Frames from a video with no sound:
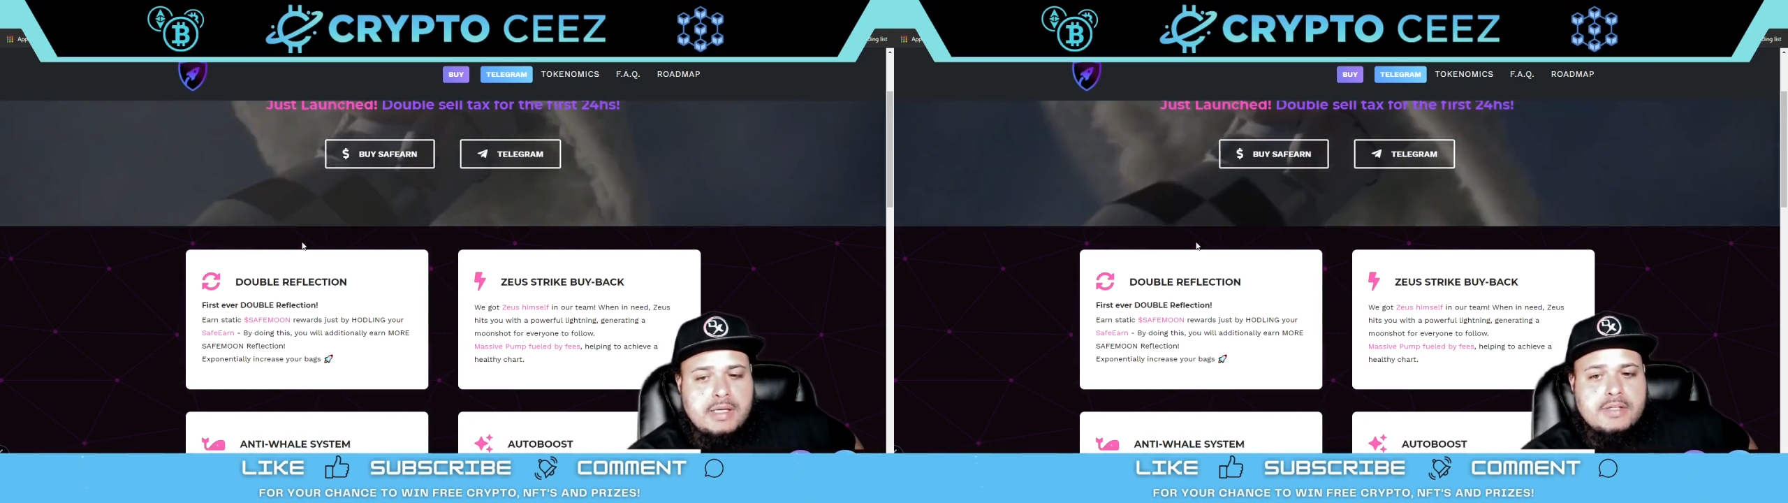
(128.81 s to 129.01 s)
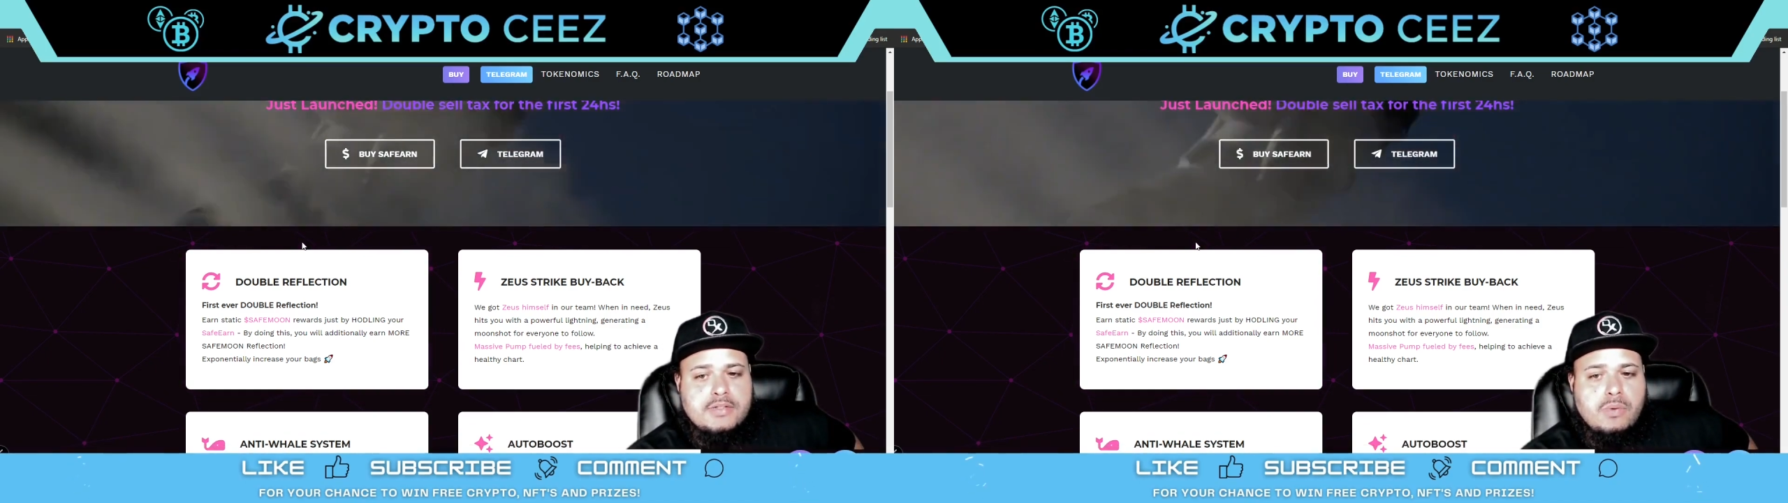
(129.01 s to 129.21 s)

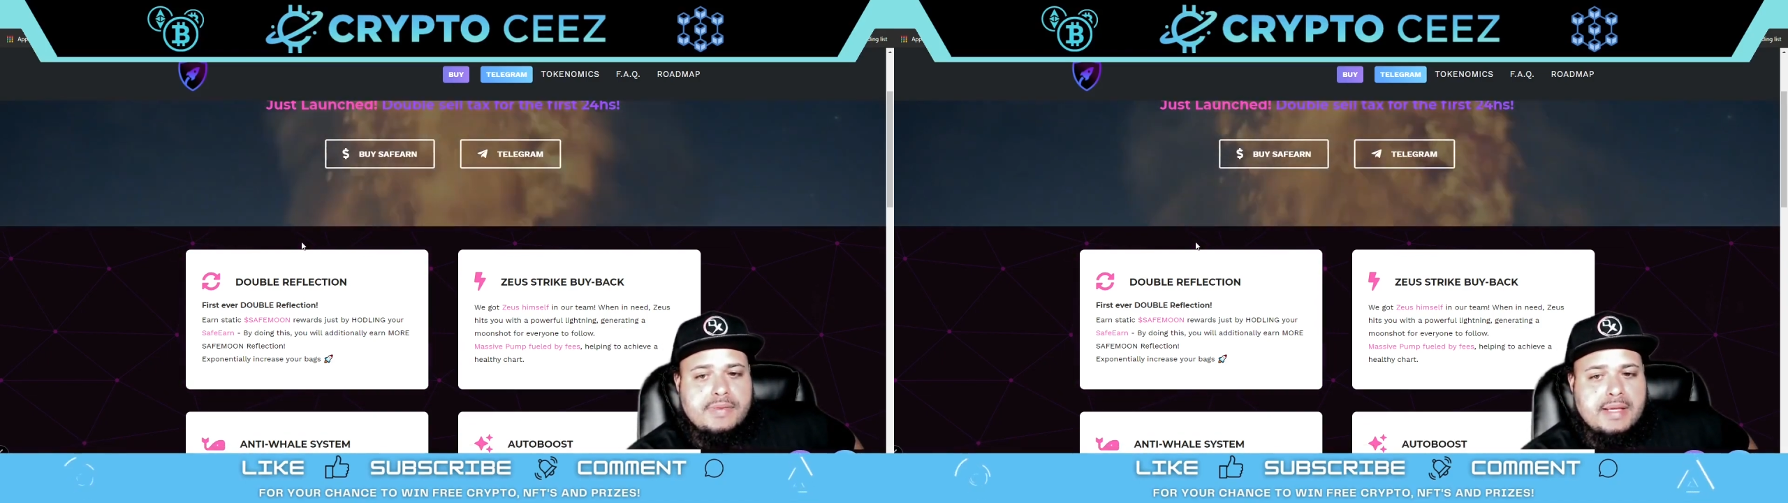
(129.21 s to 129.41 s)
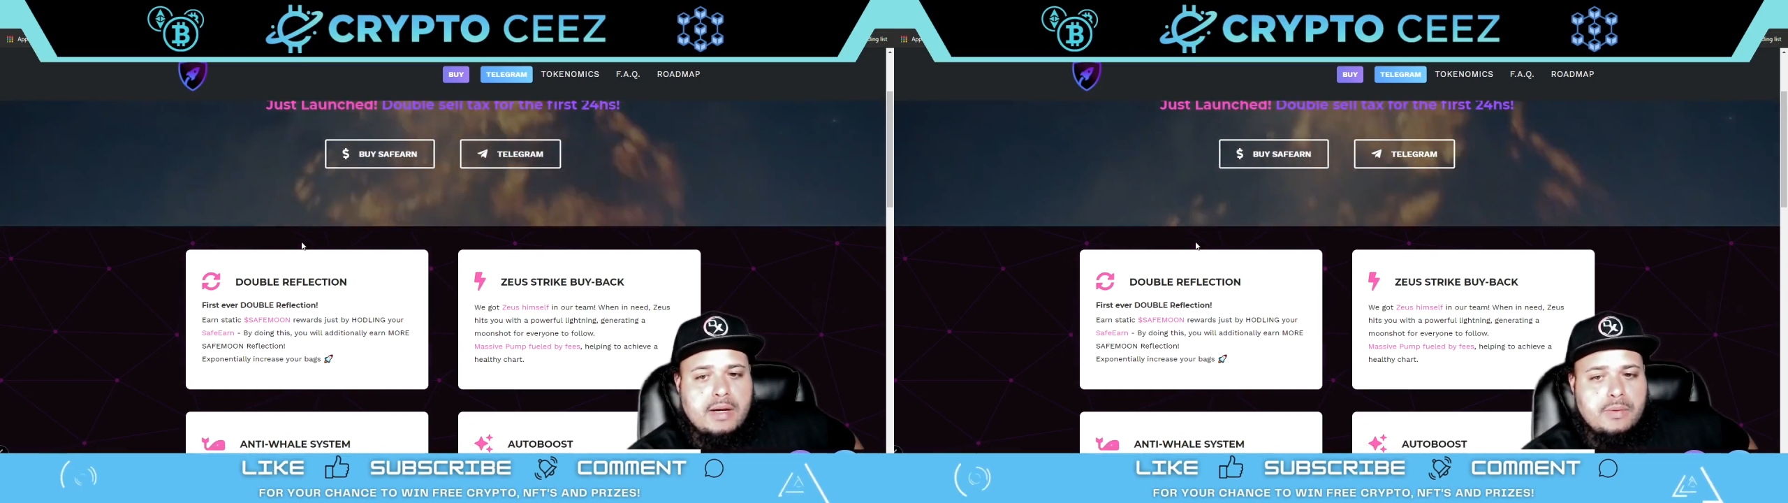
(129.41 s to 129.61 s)
So one
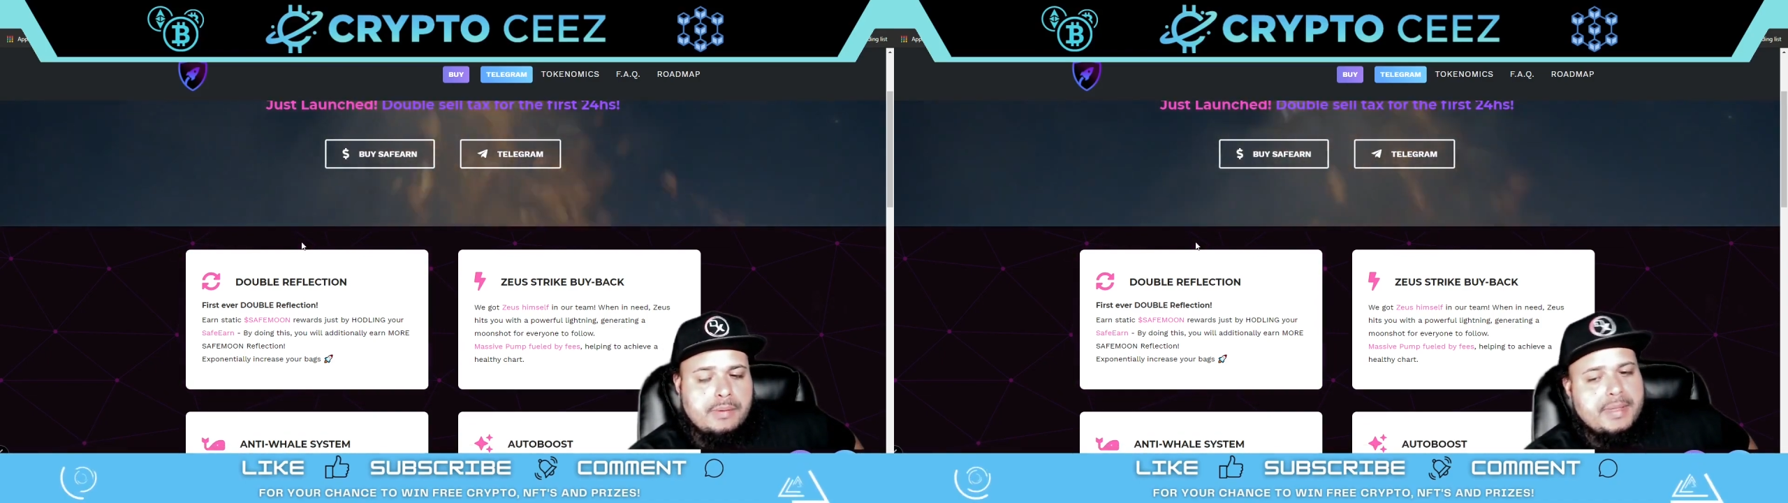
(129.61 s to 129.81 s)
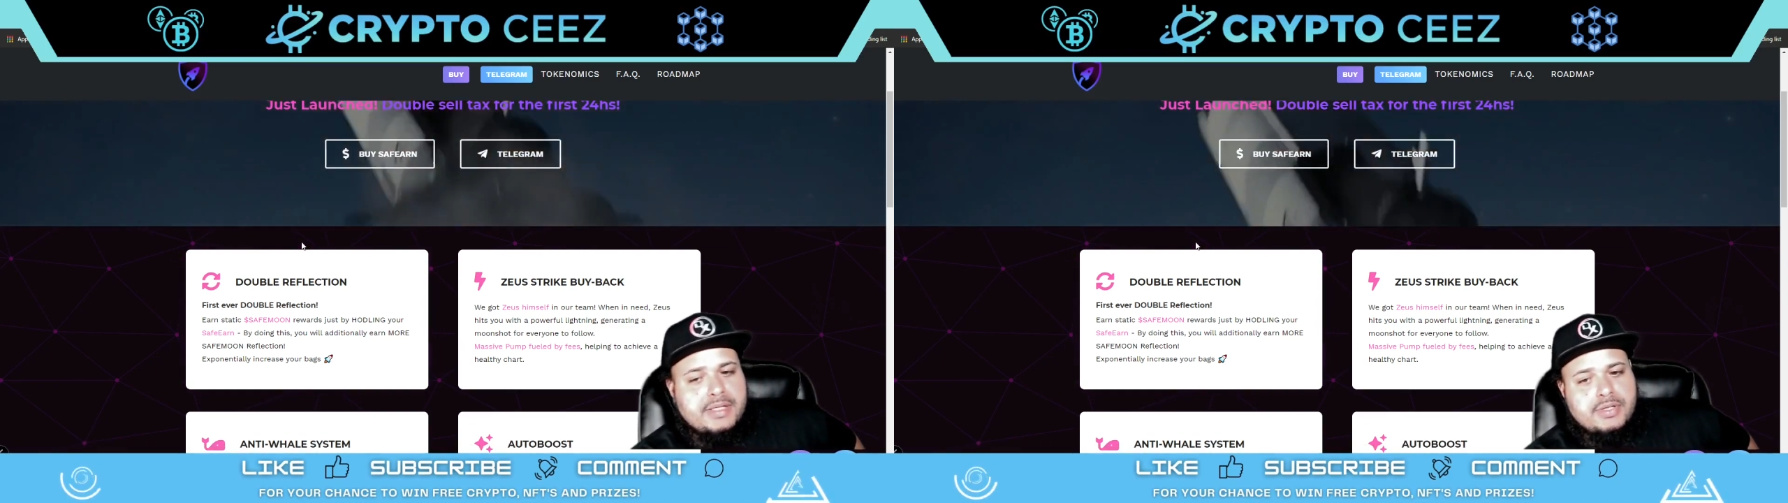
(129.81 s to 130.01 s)
thing I want to
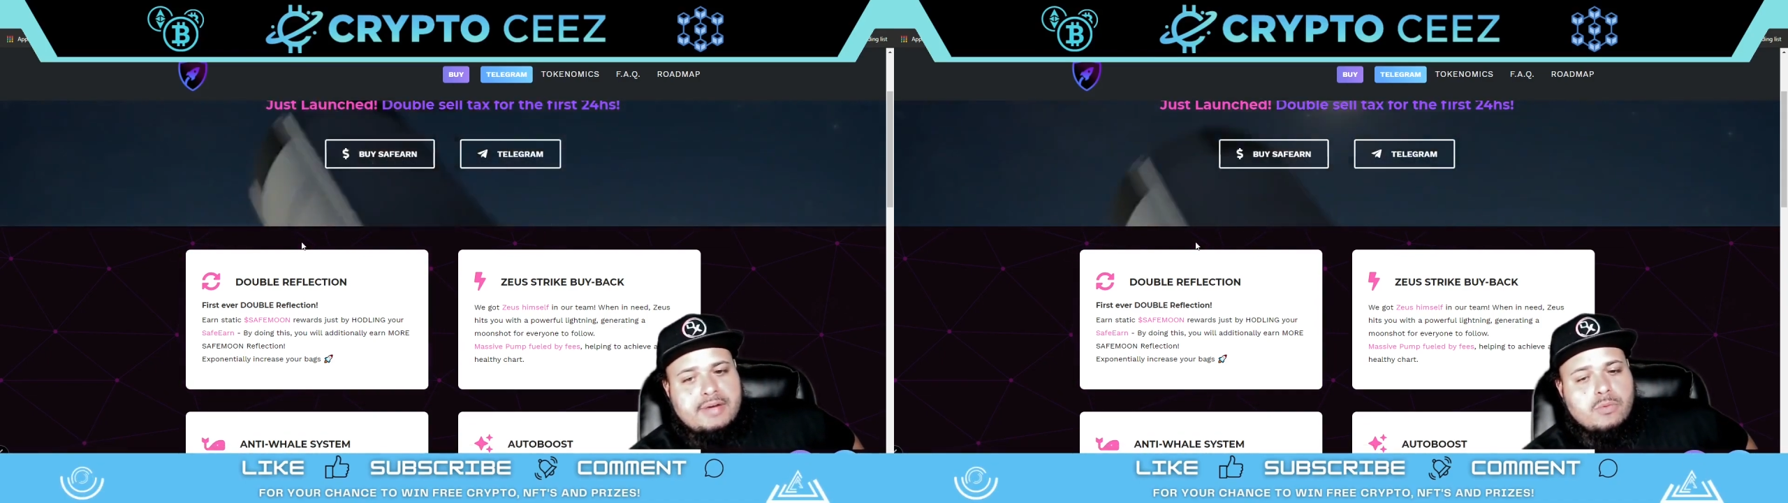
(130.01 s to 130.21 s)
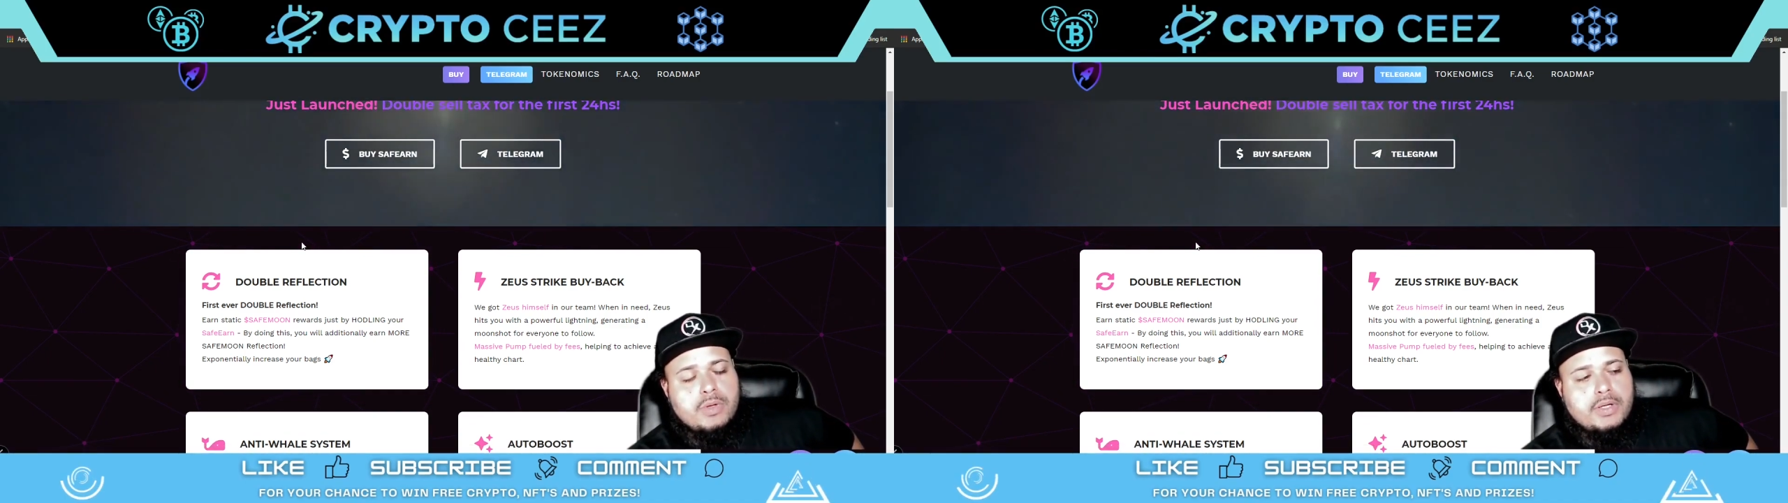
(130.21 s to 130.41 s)
make sure everyone